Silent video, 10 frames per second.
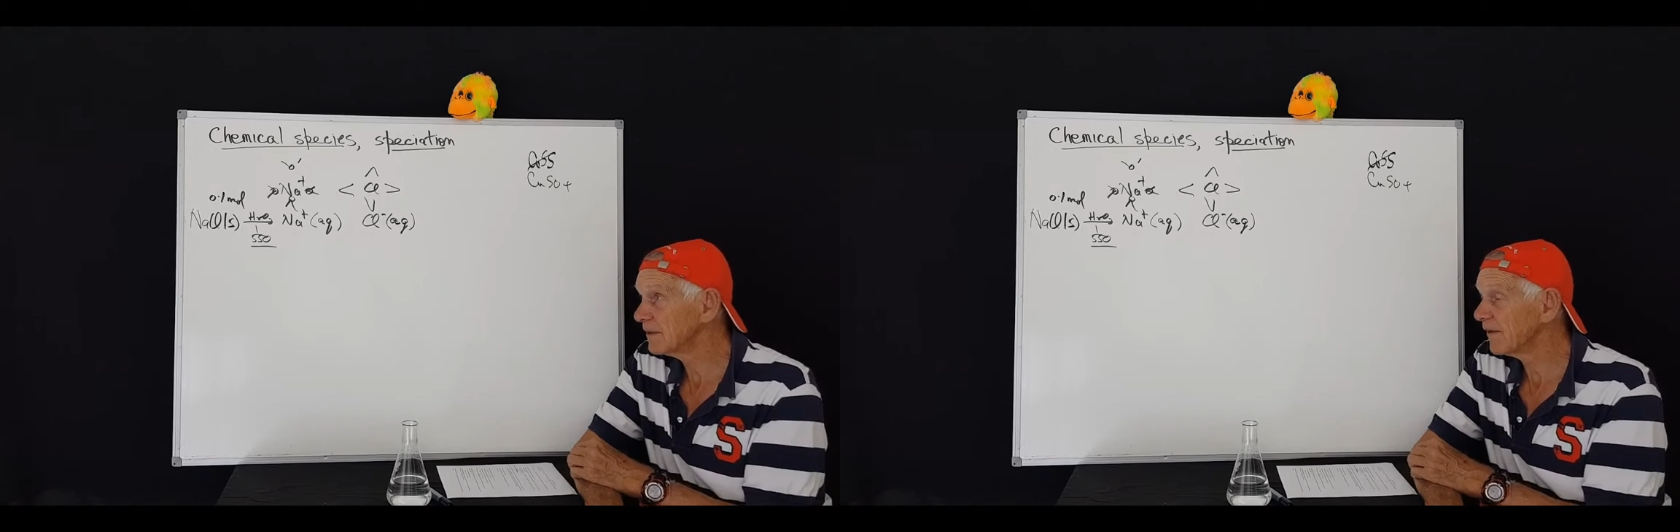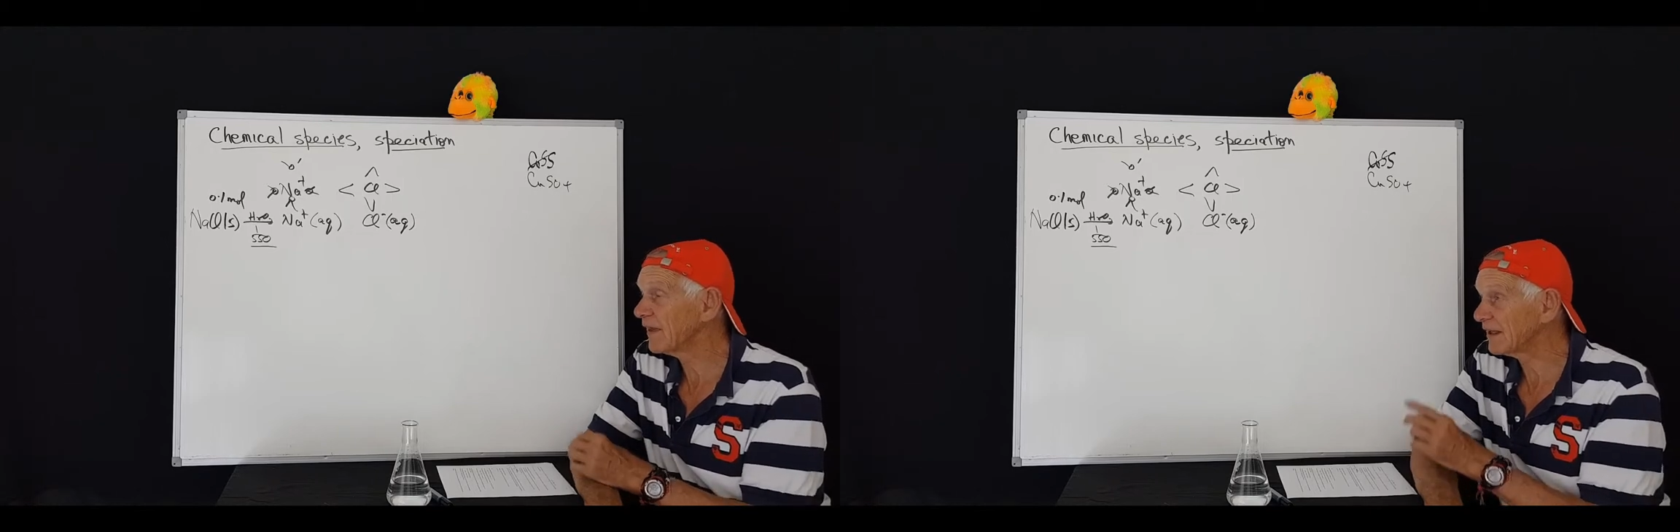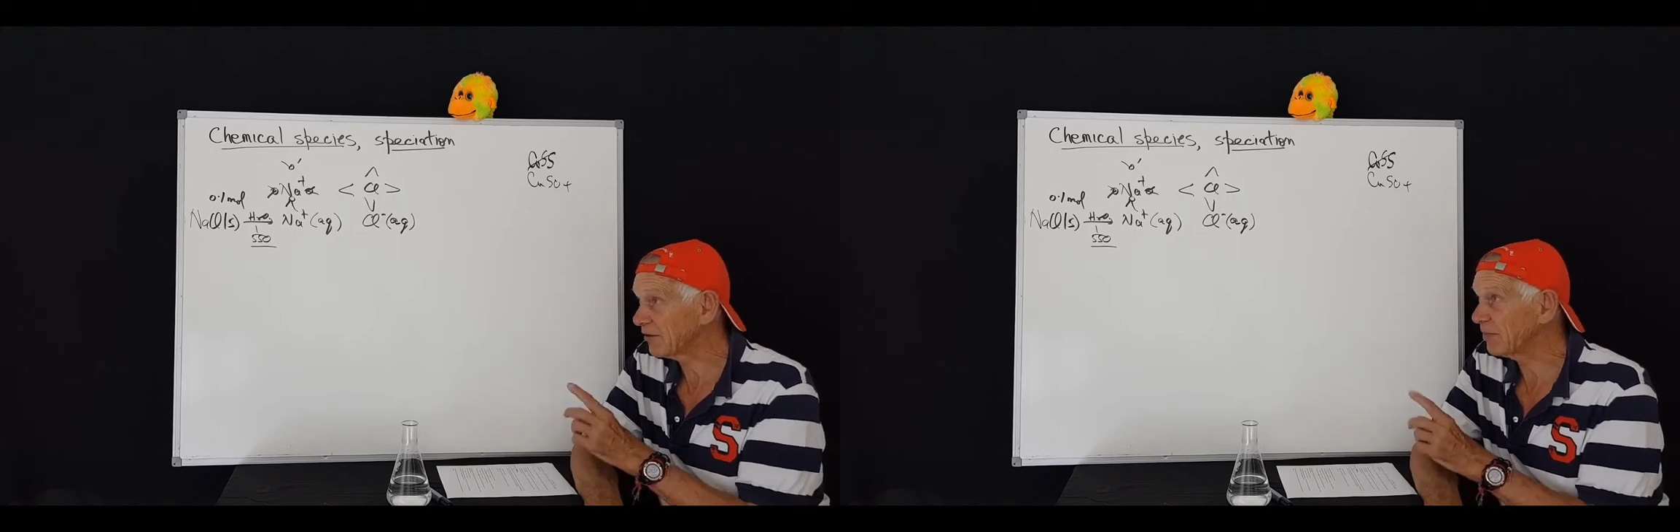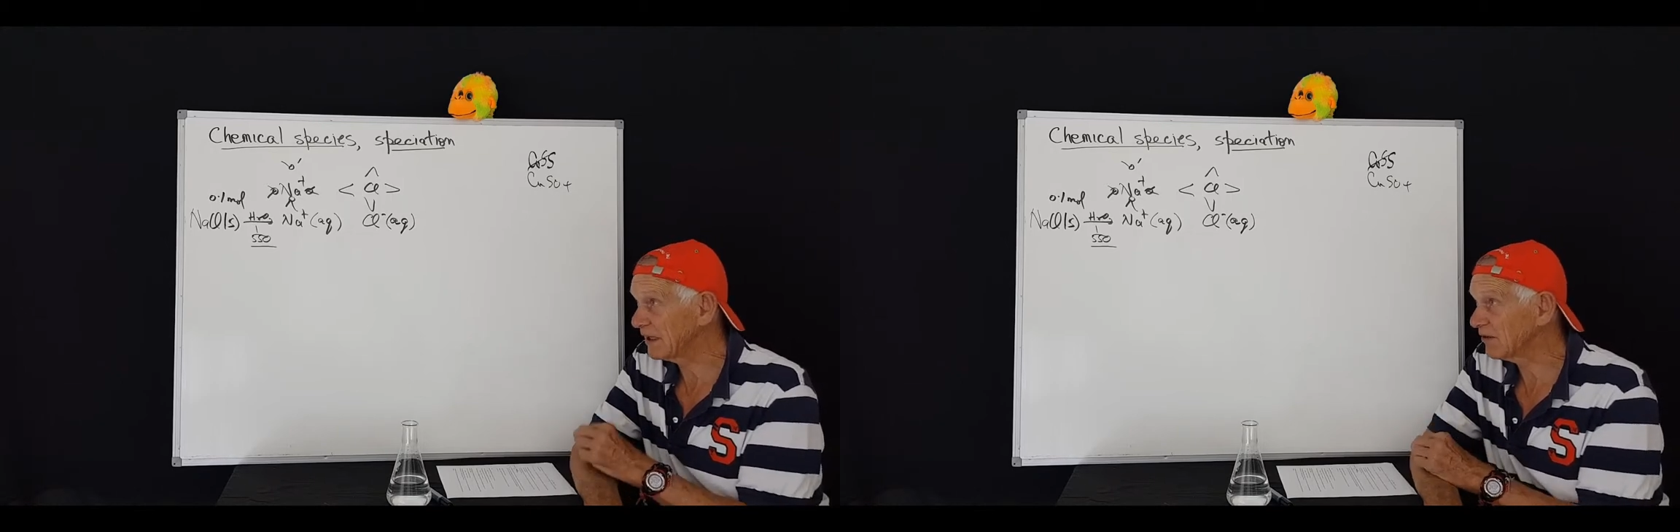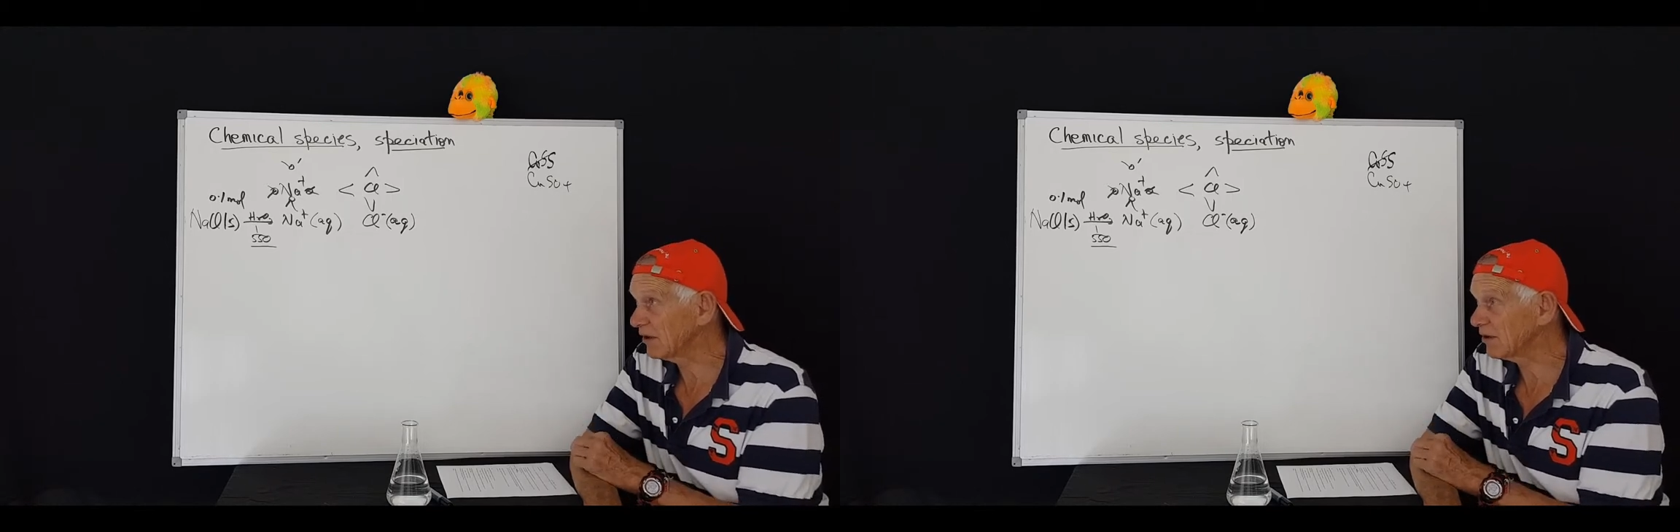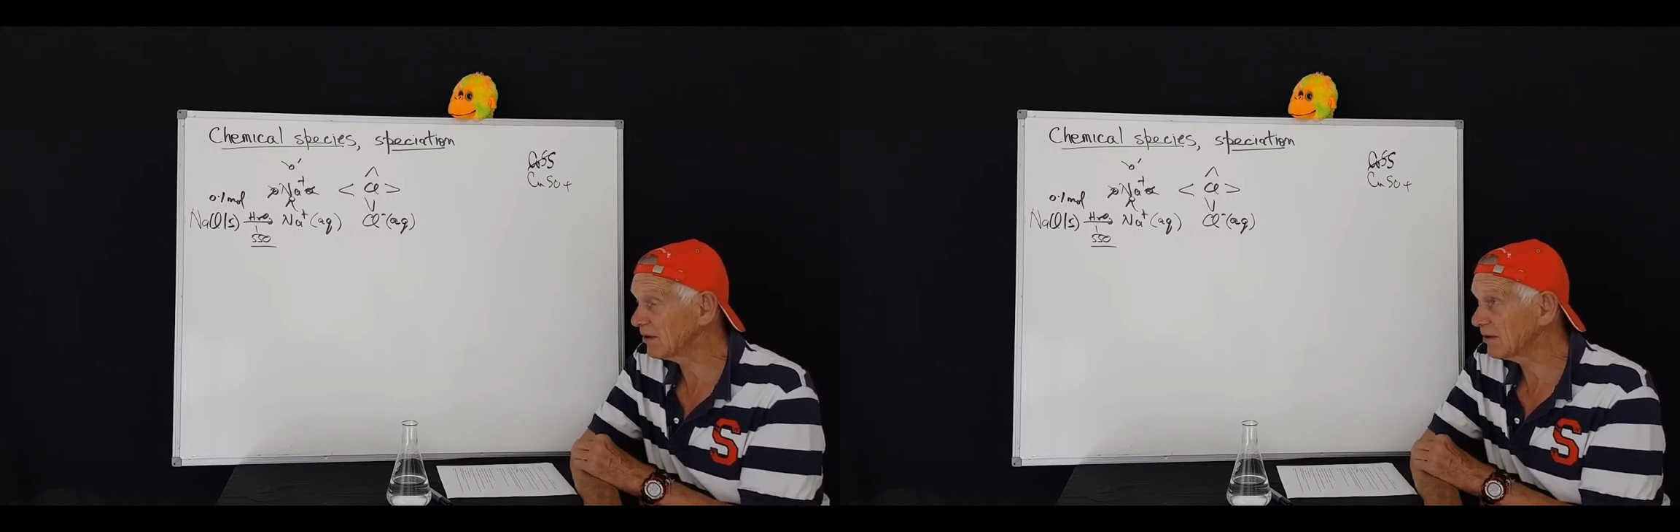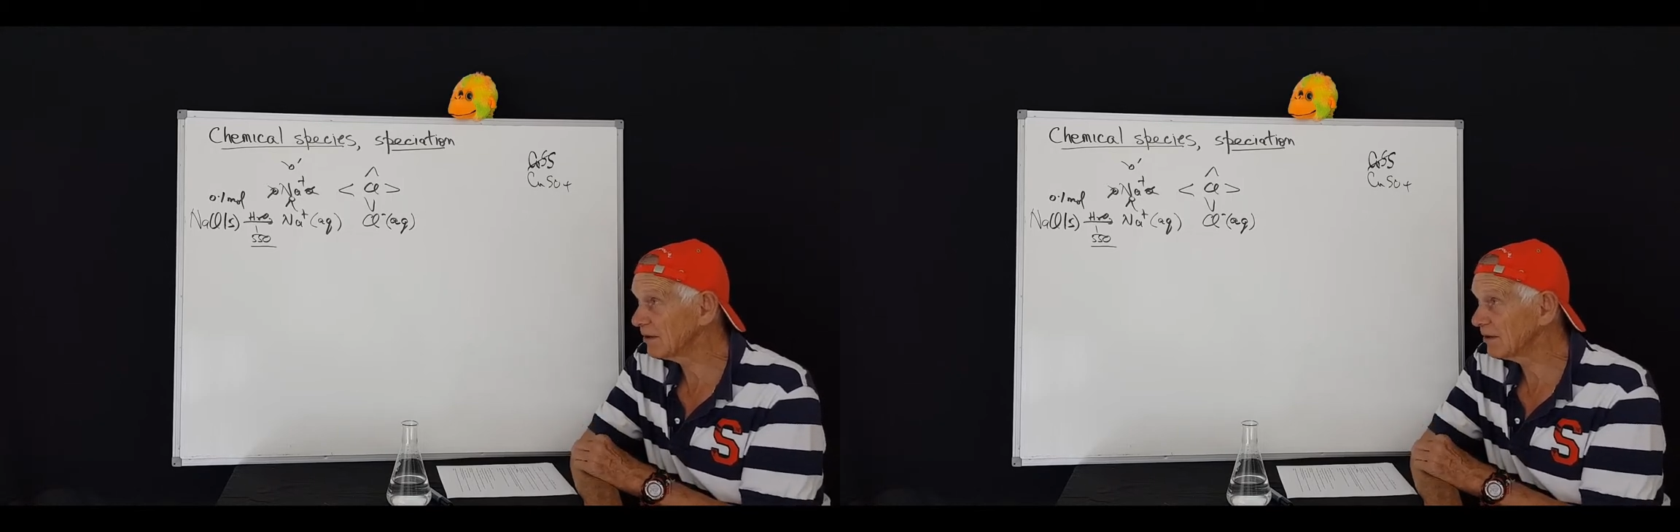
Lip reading: that species.